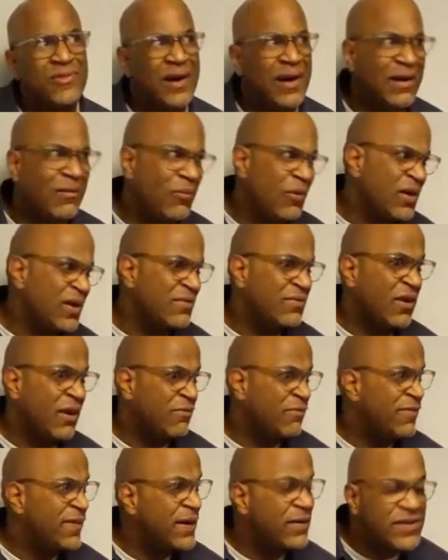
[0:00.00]
one of our
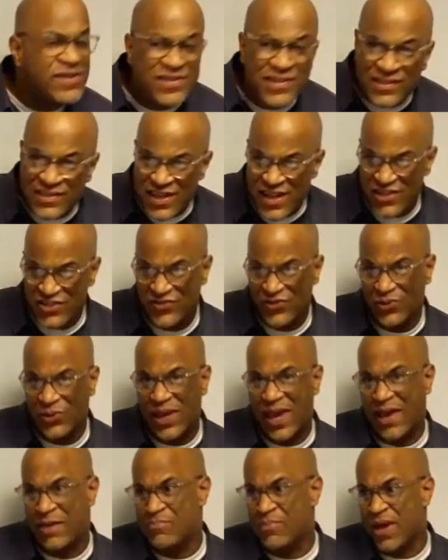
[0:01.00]
very successful
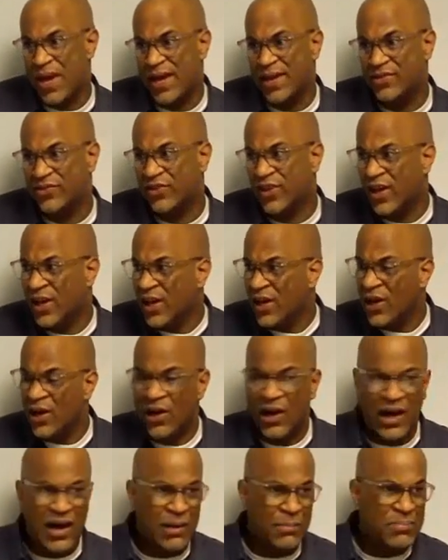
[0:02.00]
campaigns,
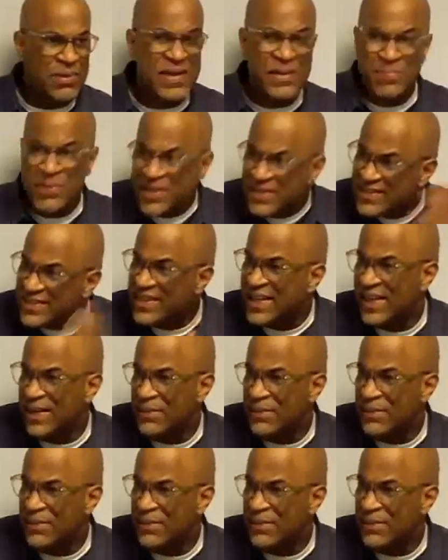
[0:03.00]
PPC